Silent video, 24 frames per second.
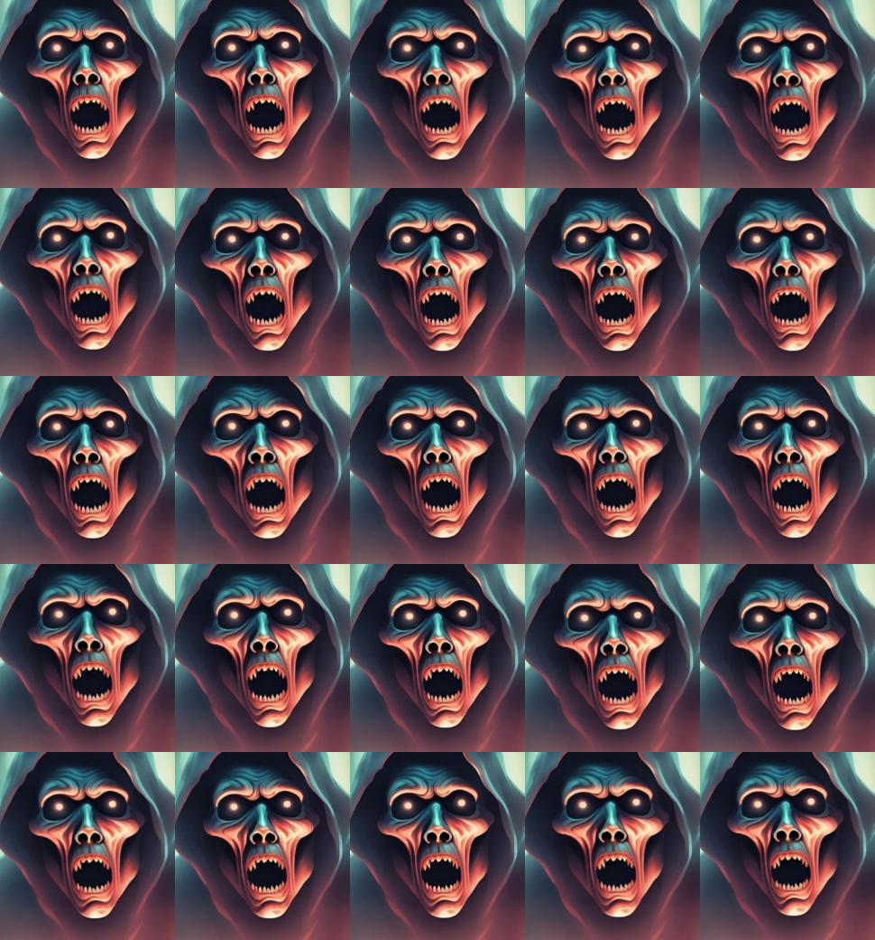startling
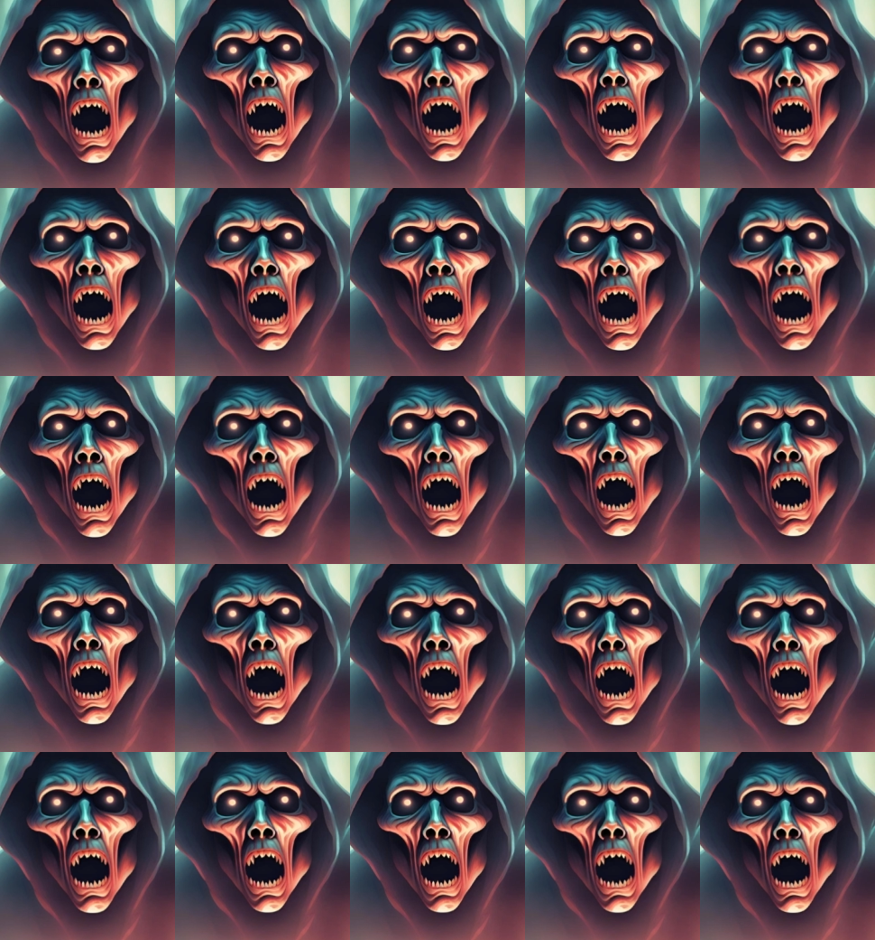to the speaker.
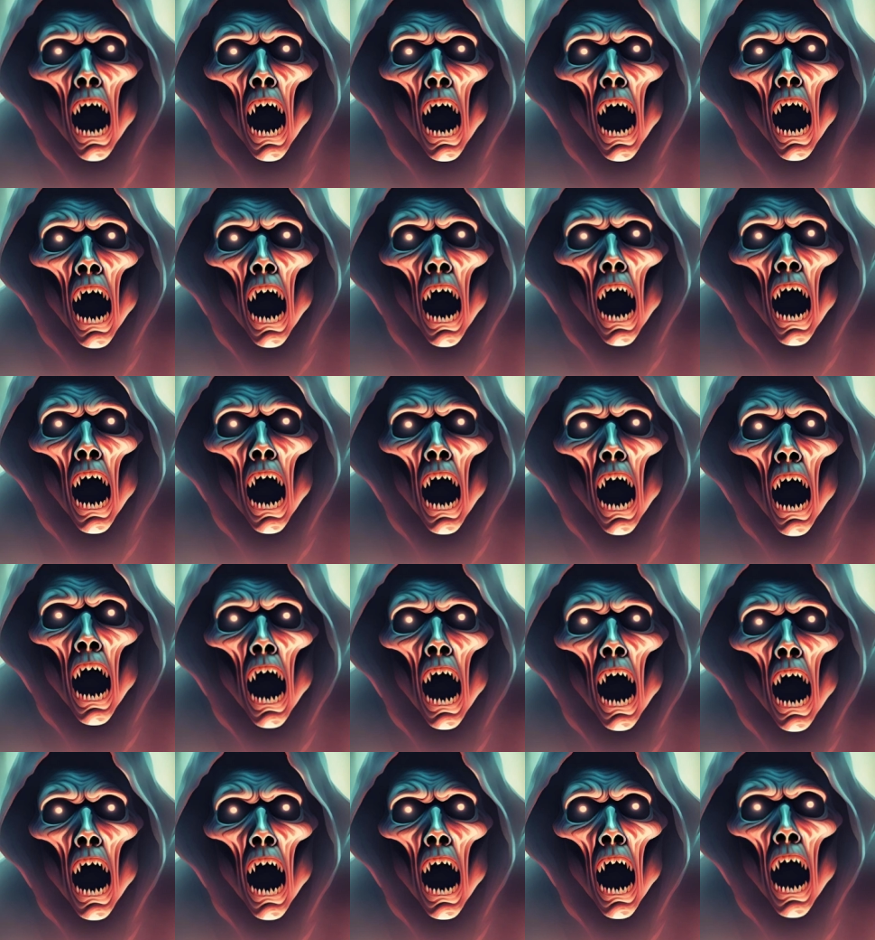He was
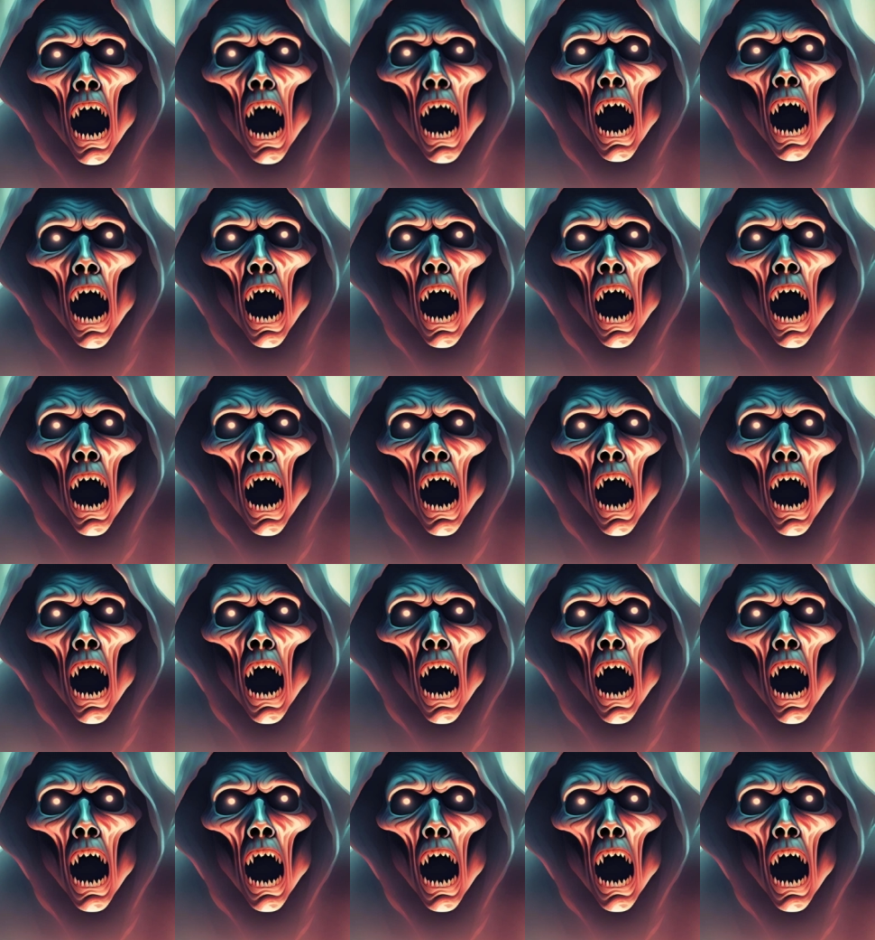electrified.